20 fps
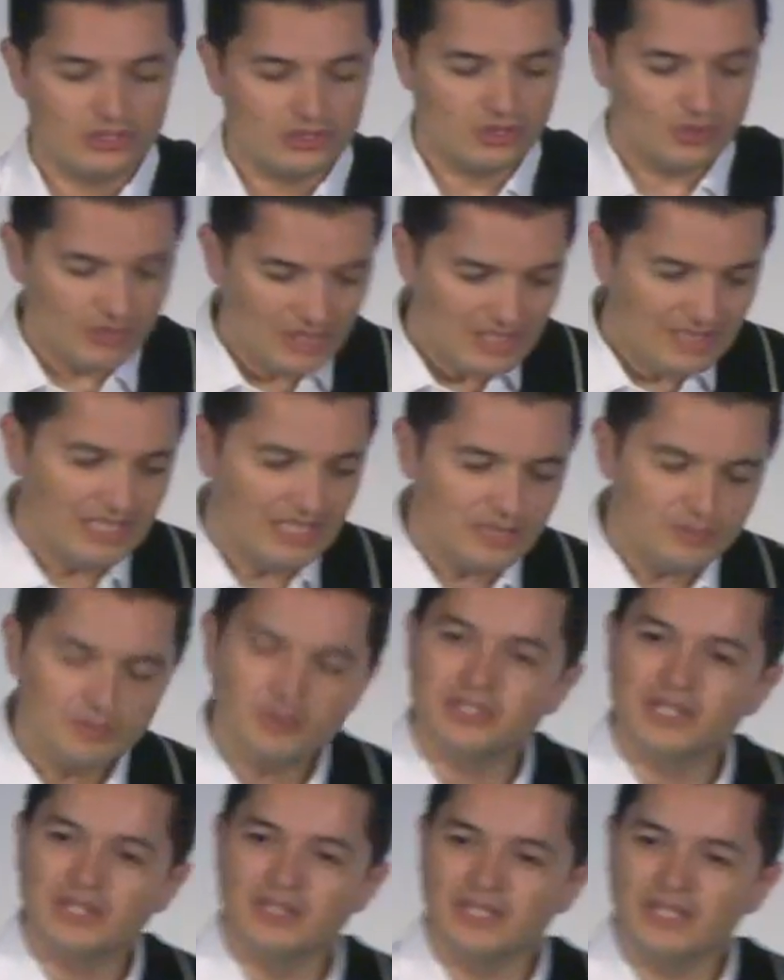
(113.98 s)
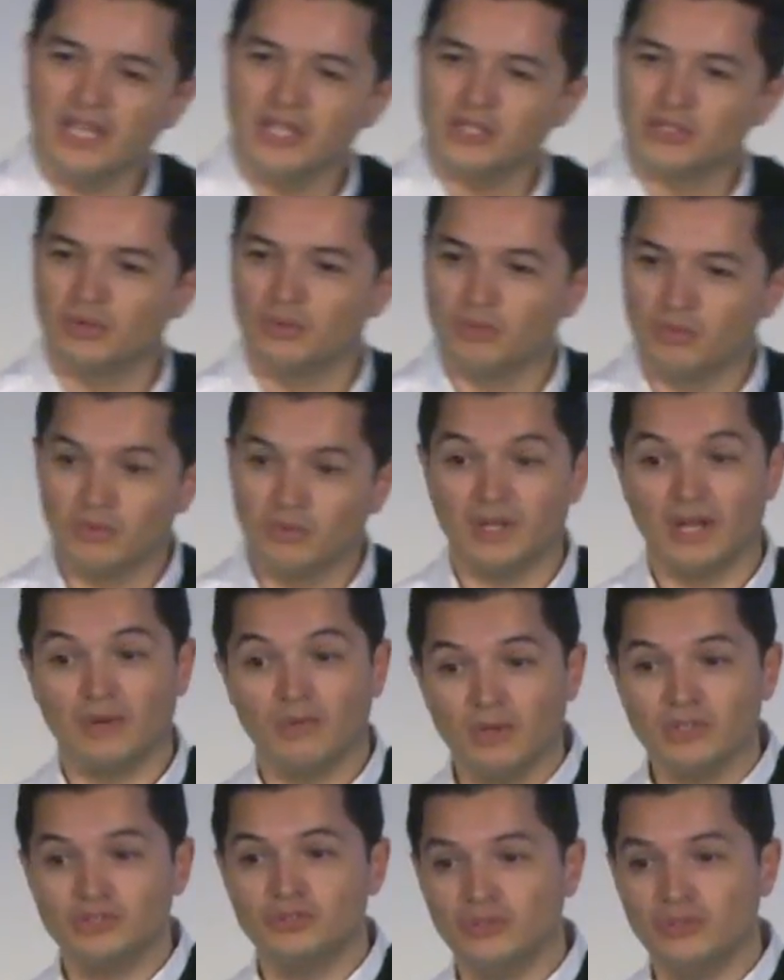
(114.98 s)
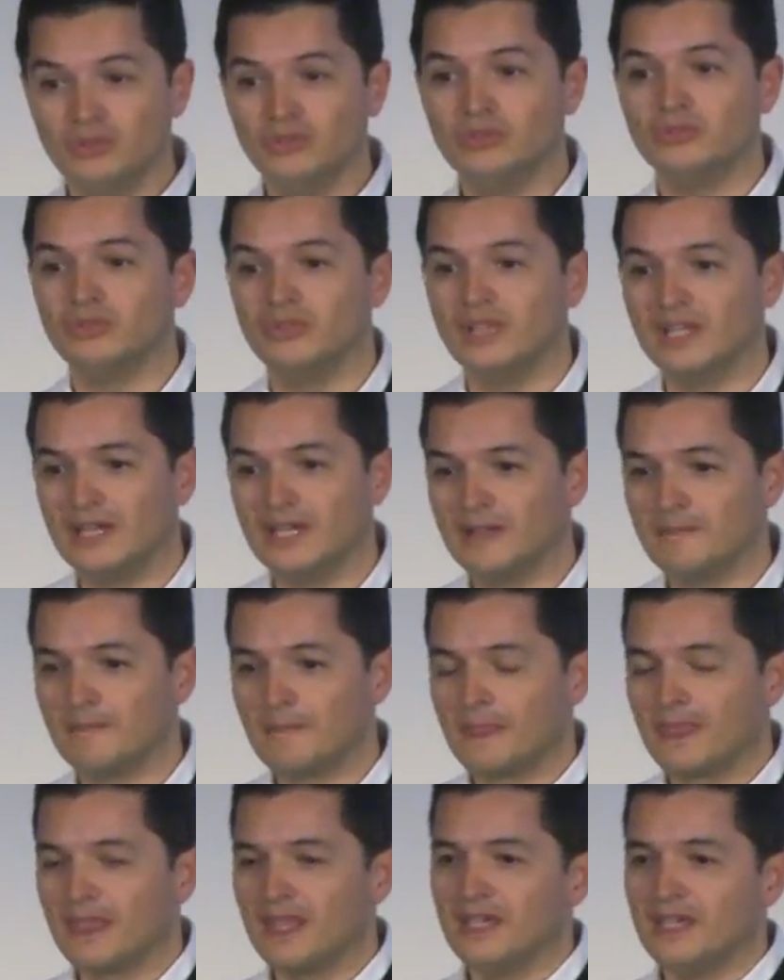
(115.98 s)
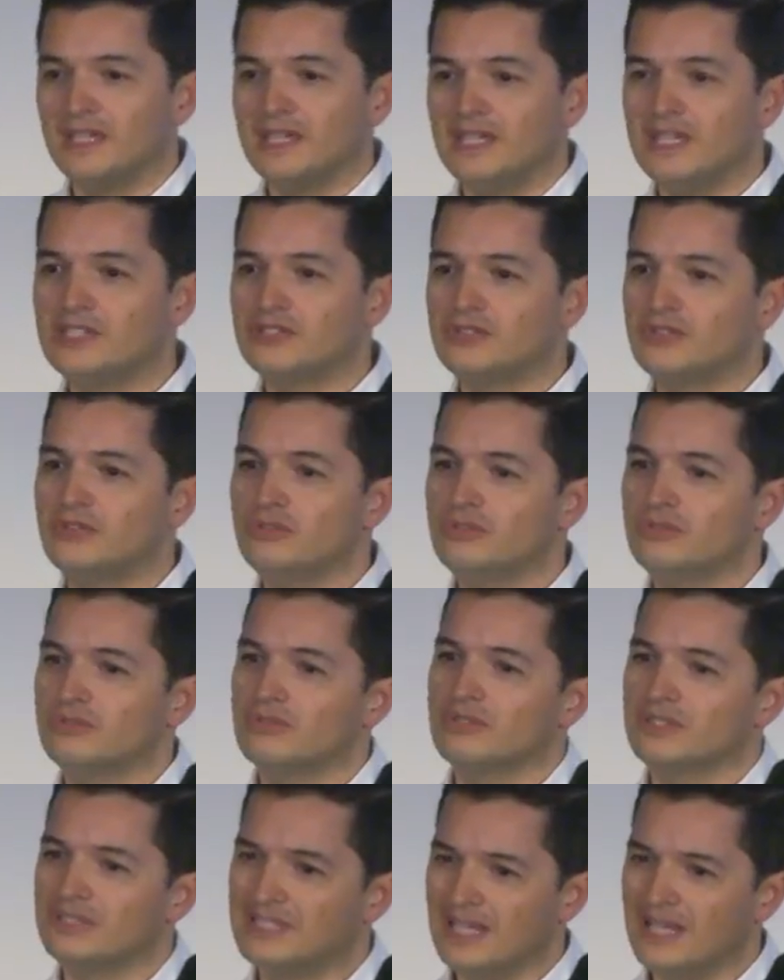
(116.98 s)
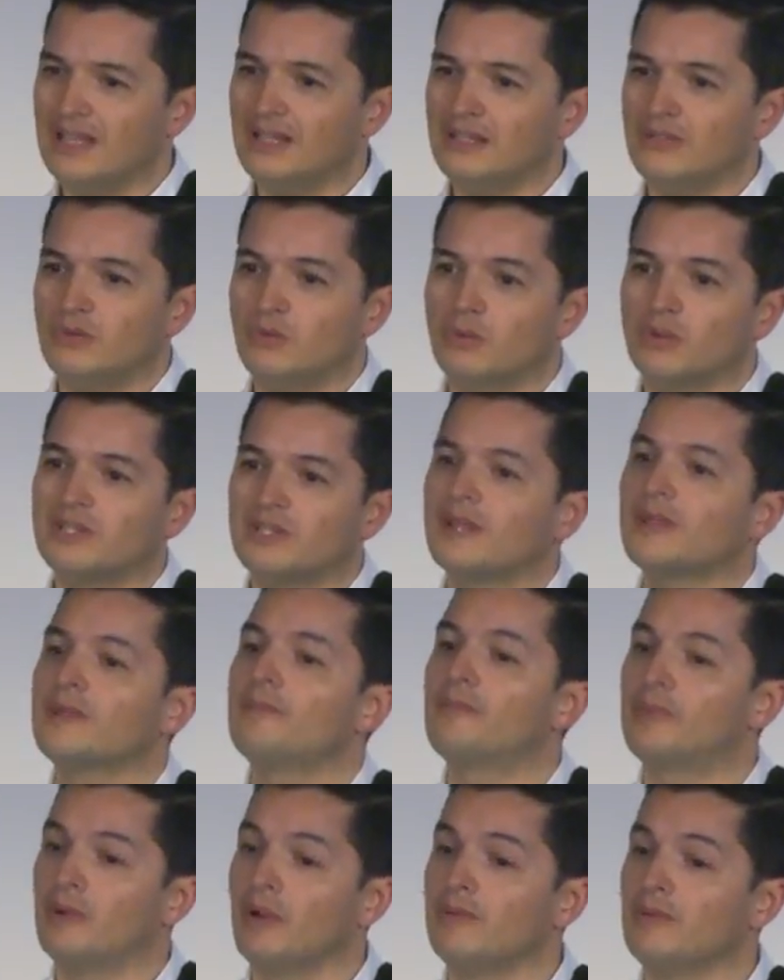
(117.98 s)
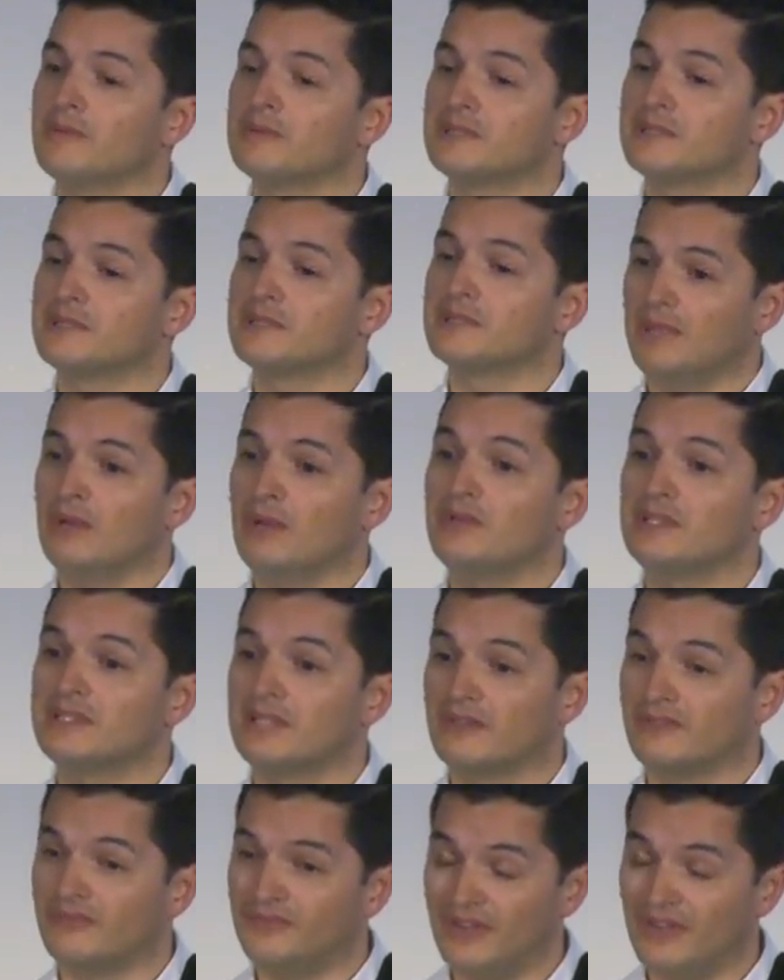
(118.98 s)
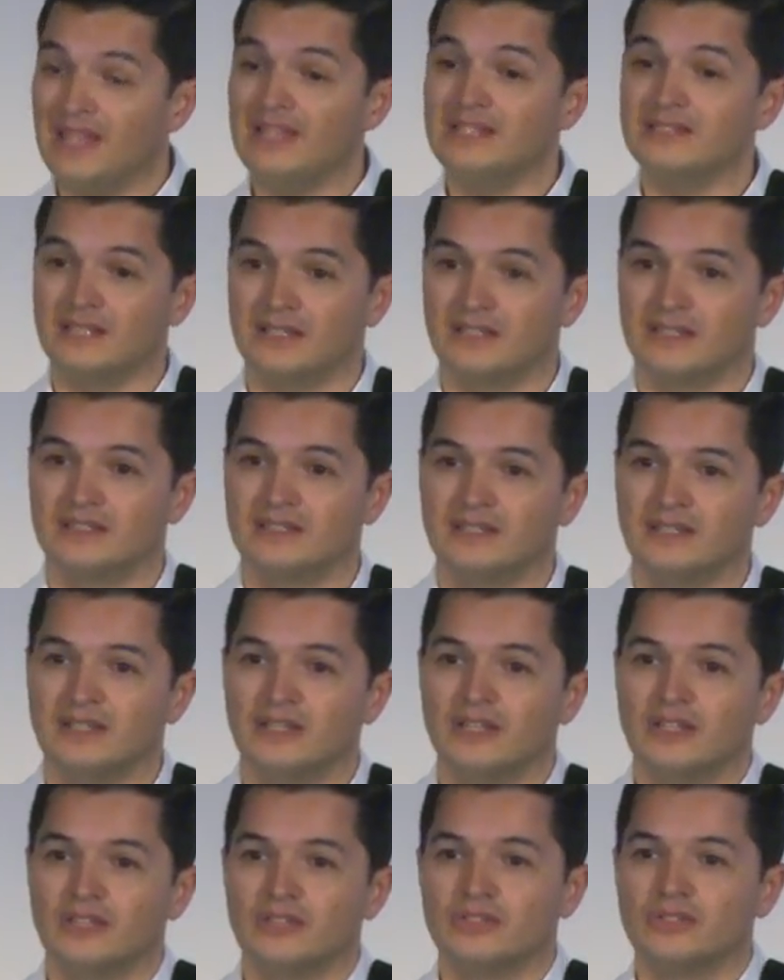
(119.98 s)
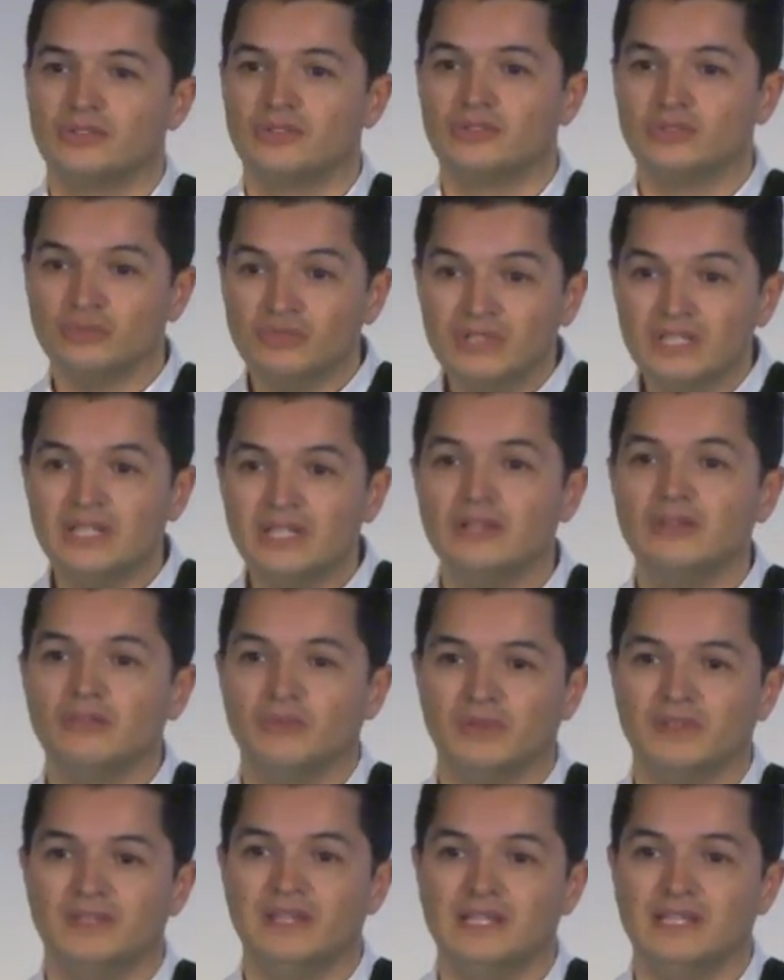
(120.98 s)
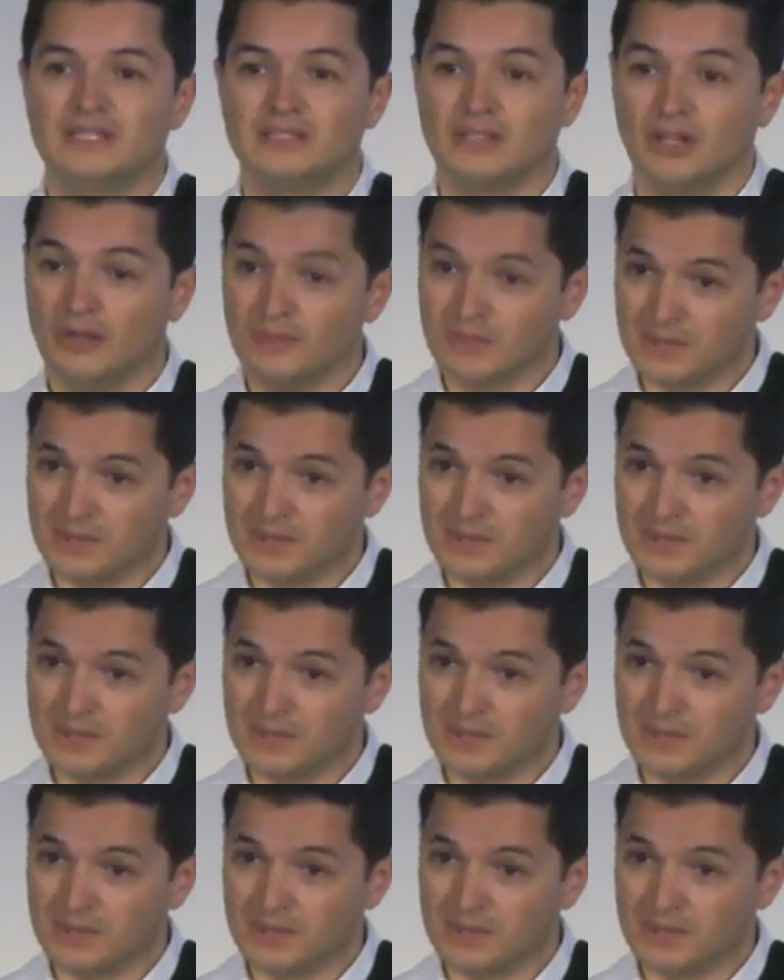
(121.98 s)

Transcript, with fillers: So in this presentation, what I want to do today is to tell you what are the problems that penguins are facing to deal with these